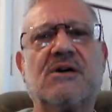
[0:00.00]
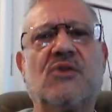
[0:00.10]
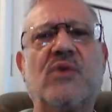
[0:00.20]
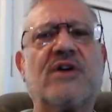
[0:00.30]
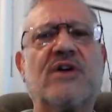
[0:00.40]

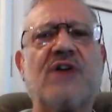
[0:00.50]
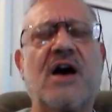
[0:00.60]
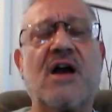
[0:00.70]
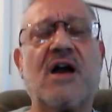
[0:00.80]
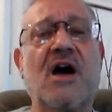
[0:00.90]
We are
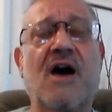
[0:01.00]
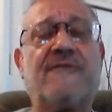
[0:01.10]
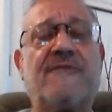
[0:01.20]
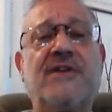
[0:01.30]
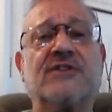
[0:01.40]
not a
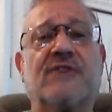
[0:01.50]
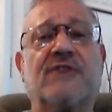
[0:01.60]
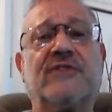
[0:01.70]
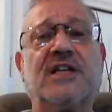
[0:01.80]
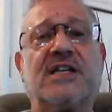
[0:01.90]
field
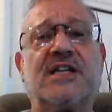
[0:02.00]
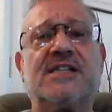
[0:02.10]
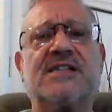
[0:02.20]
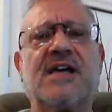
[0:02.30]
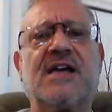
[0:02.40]
of
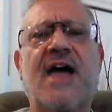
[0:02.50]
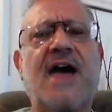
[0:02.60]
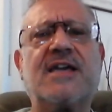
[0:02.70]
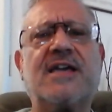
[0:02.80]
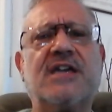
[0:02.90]
lilies
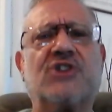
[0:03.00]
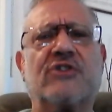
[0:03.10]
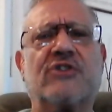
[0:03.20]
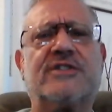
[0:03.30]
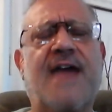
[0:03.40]
hacking each
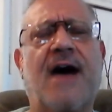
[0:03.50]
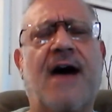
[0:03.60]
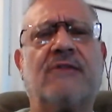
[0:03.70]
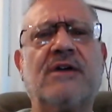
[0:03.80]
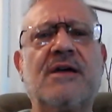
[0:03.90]
other
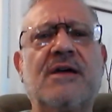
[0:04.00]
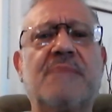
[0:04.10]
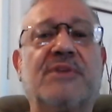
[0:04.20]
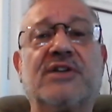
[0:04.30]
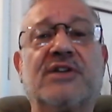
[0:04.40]
down,
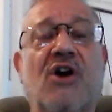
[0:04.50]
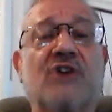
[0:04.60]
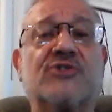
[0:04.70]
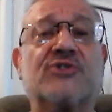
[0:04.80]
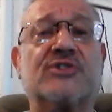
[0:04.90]
building
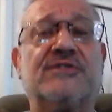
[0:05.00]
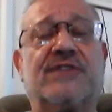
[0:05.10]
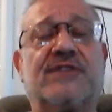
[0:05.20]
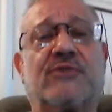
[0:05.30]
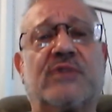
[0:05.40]
all sorts of
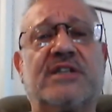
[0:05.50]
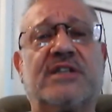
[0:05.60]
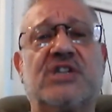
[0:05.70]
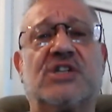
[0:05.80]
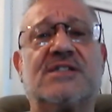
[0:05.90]
different
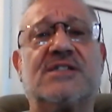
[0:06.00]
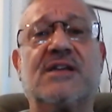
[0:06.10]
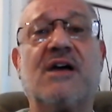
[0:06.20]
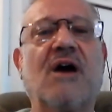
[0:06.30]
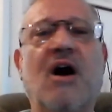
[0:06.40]
religions,
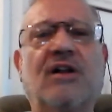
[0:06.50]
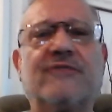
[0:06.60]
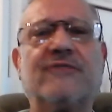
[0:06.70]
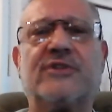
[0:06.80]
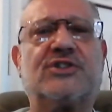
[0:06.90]
all
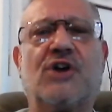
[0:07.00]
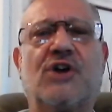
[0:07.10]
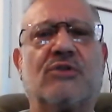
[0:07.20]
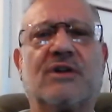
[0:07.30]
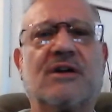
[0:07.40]
of which
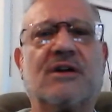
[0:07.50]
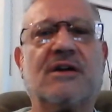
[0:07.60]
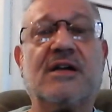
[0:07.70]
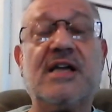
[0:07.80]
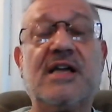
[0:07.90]
don't
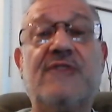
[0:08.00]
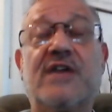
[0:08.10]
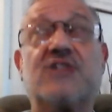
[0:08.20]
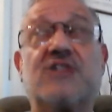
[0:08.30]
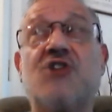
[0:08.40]

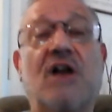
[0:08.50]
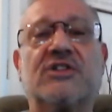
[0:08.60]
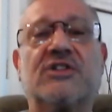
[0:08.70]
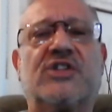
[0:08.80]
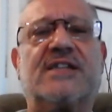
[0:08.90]
even
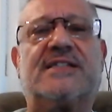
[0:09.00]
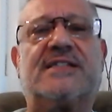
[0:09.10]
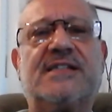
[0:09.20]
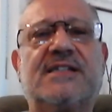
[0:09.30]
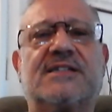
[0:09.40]
acknowledge the
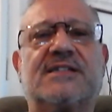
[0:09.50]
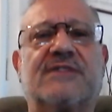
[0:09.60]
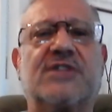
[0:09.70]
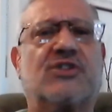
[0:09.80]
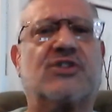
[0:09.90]
existence
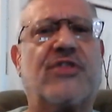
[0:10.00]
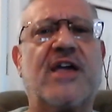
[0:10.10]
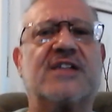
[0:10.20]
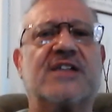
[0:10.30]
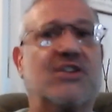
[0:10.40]
of such a
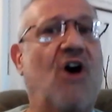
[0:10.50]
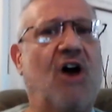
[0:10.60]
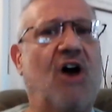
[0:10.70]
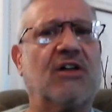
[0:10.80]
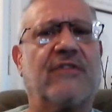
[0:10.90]
thing as an
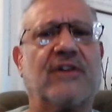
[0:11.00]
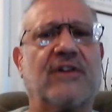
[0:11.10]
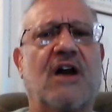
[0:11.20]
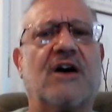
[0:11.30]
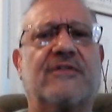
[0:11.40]
all of the
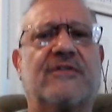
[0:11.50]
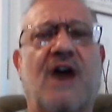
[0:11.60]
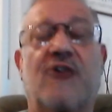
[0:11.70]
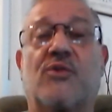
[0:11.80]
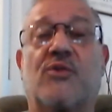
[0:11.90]
law of
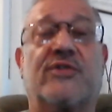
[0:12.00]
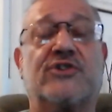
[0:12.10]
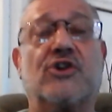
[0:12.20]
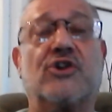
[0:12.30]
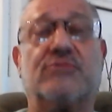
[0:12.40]
God or what the
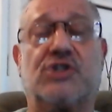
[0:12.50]
term